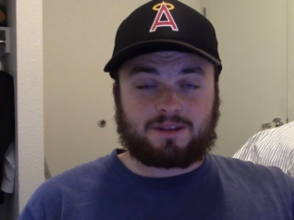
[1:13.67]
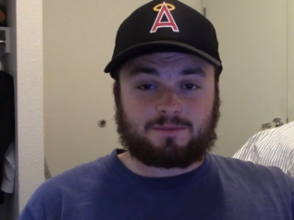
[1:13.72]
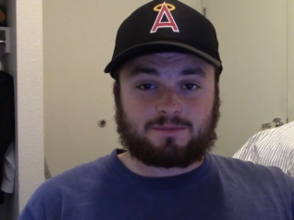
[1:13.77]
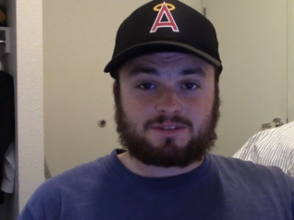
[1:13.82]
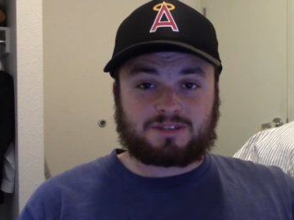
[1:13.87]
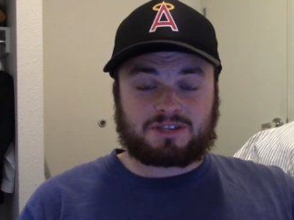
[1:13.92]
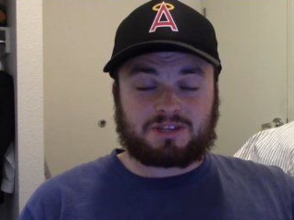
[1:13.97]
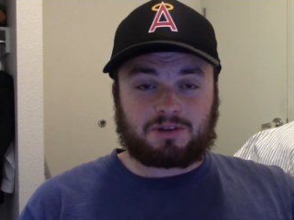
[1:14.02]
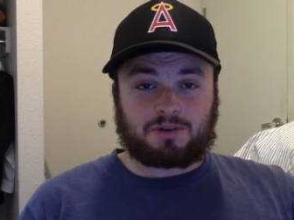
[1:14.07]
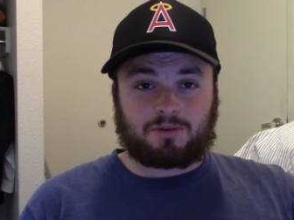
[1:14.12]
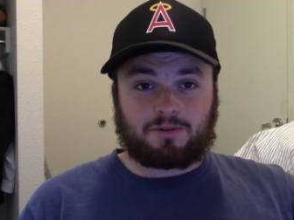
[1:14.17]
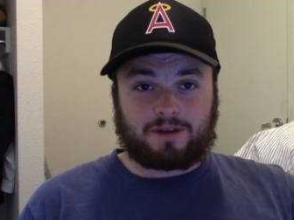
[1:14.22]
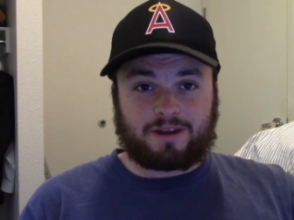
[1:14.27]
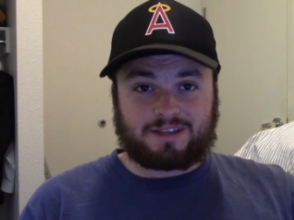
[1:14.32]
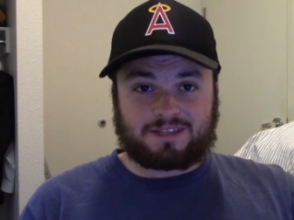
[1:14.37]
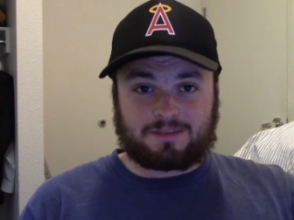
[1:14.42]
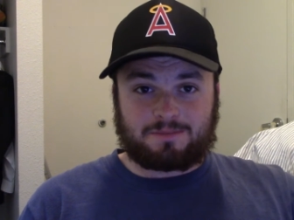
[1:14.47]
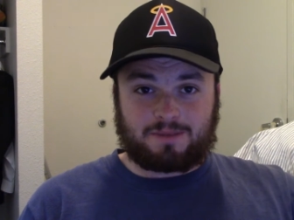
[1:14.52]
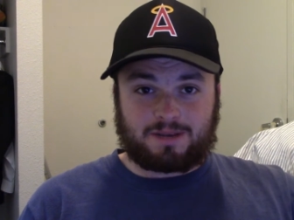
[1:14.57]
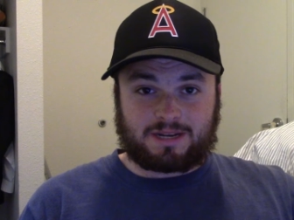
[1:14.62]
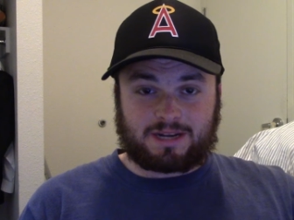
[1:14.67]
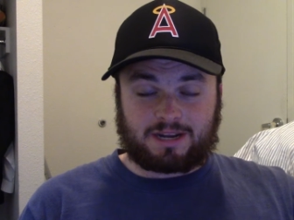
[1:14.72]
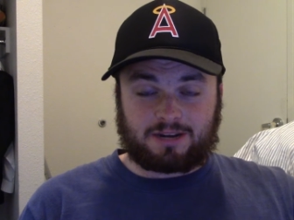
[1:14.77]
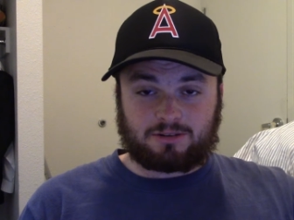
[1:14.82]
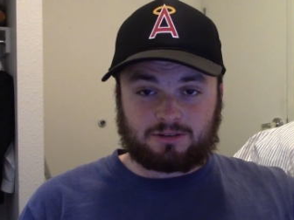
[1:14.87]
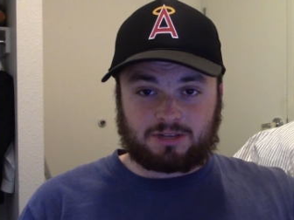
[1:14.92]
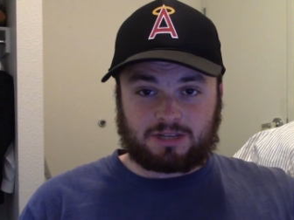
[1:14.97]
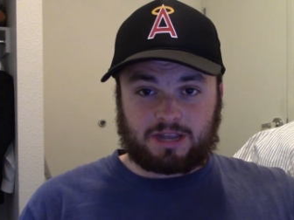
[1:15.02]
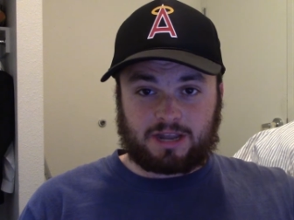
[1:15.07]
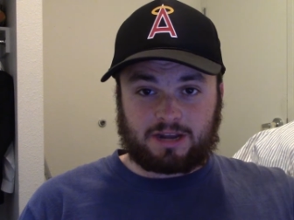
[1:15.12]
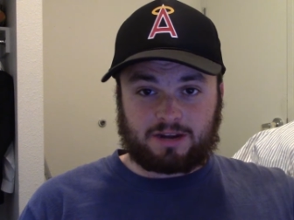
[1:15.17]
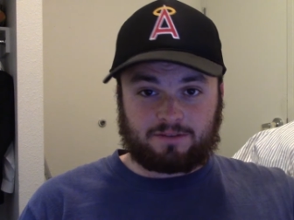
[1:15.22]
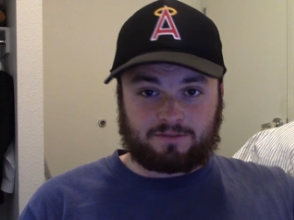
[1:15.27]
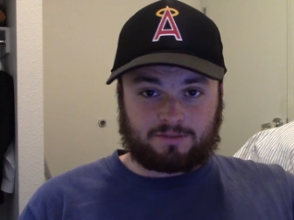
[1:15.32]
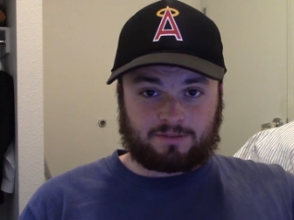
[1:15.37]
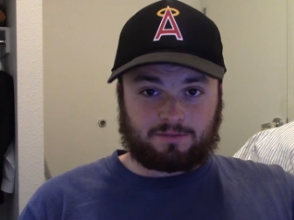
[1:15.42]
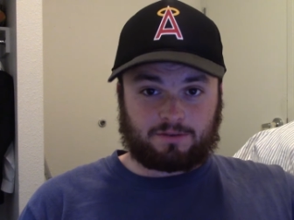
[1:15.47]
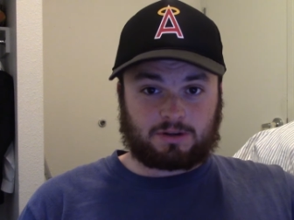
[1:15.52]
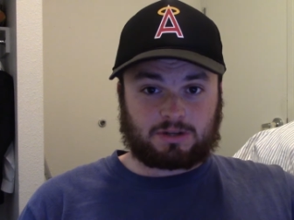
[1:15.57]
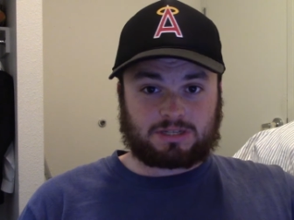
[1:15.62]
It was still great to be at Angel Stadium
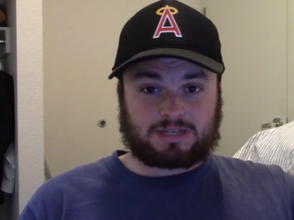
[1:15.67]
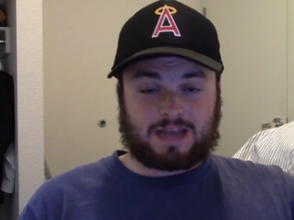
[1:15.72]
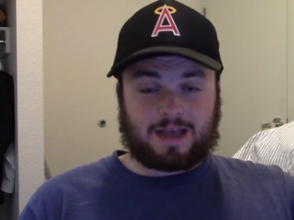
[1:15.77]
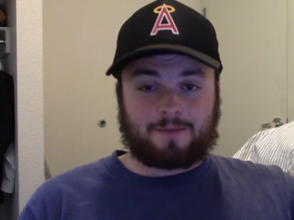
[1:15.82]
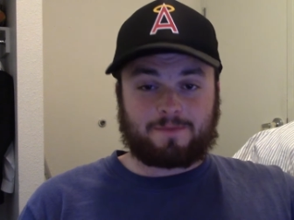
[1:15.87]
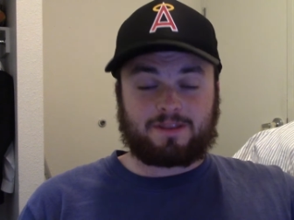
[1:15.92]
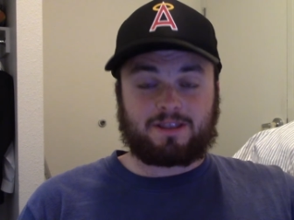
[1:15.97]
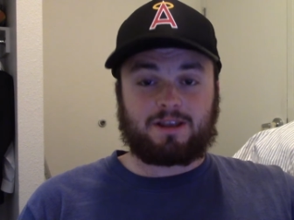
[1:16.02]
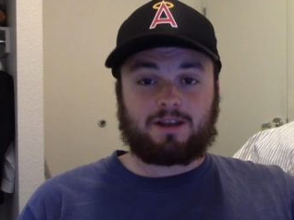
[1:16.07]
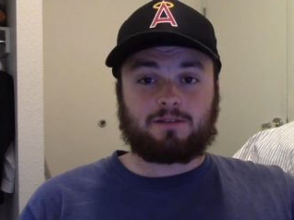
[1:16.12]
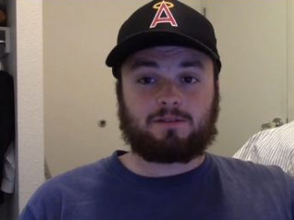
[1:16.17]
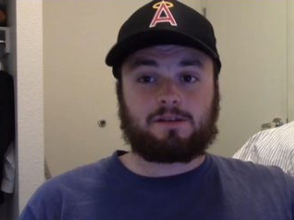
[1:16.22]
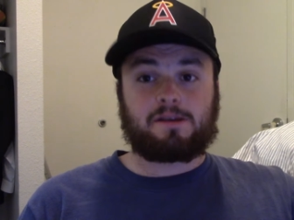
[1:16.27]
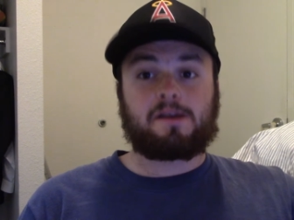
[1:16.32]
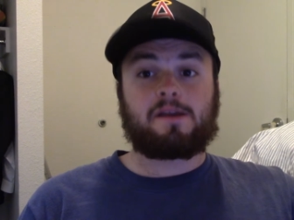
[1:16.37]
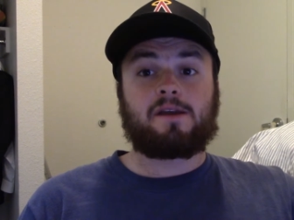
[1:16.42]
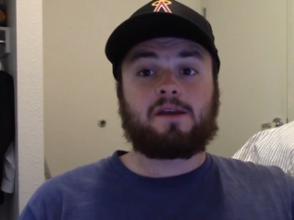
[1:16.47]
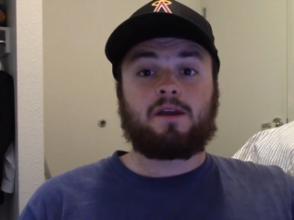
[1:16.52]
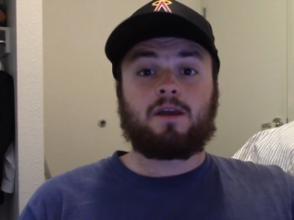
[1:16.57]
for the first time in nearly